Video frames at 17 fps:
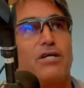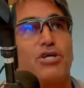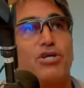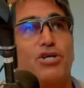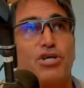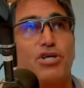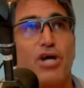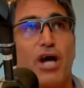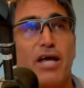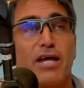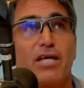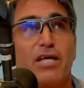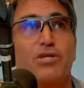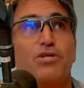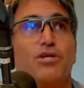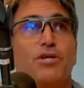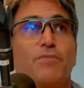training
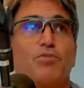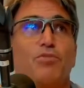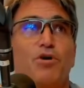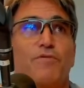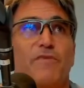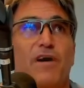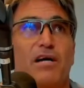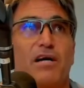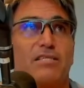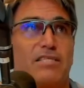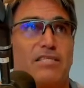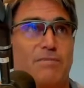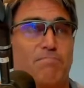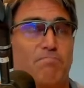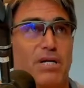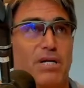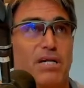to improve our
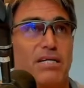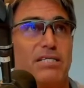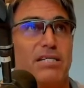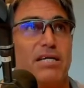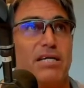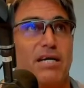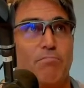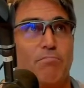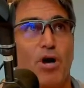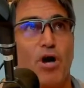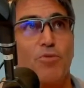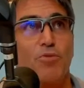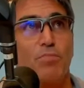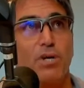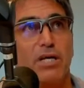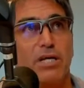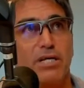stability and
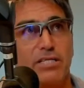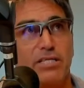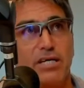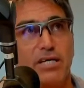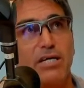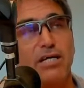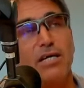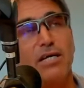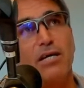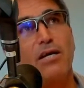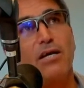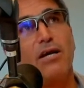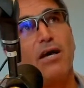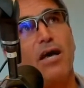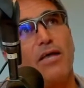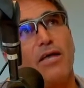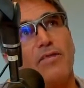mobility,
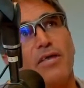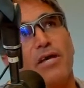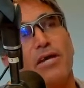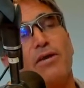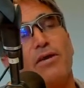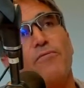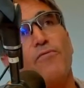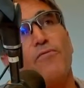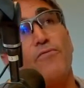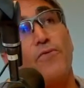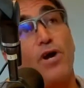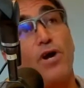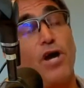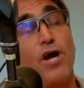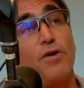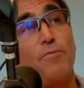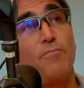and then
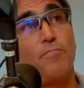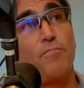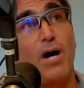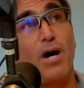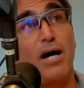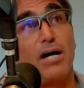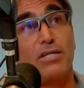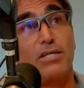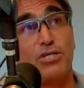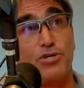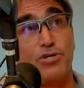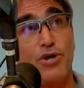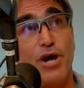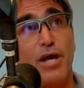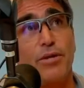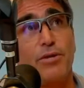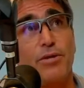followed by
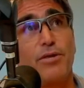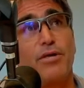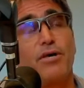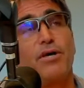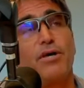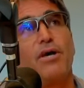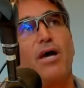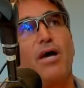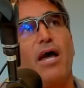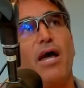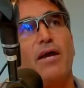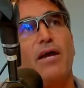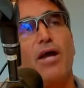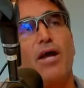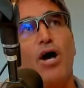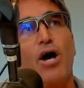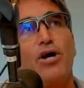strength. And
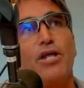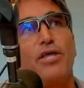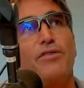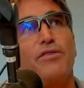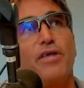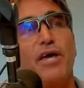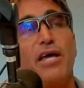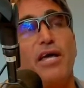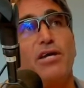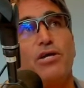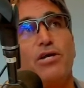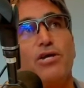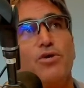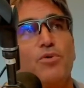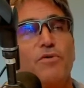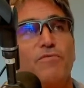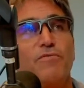only then
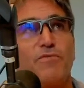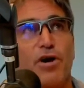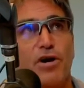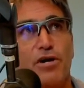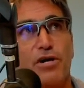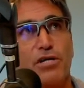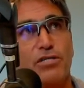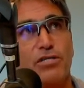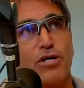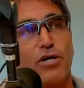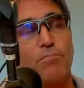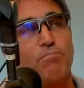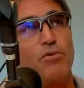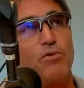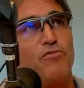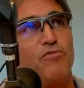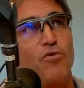do we focus on
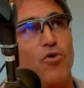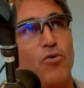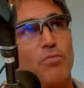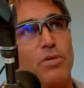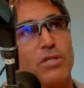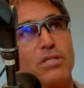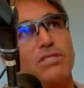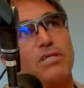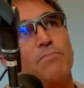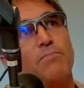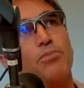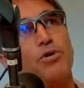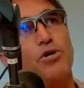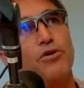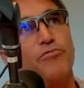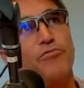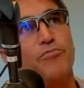performance
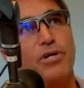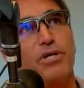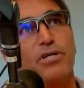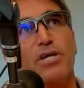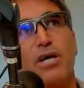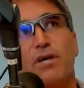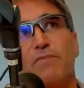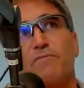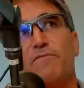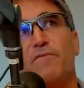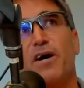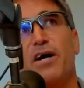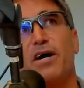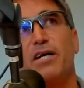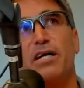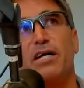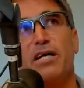improvement and
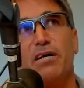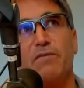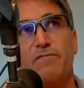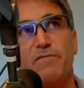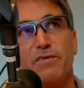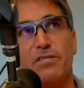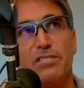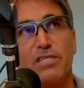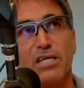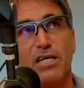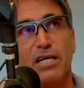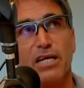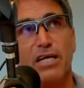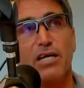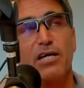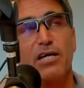finally physique.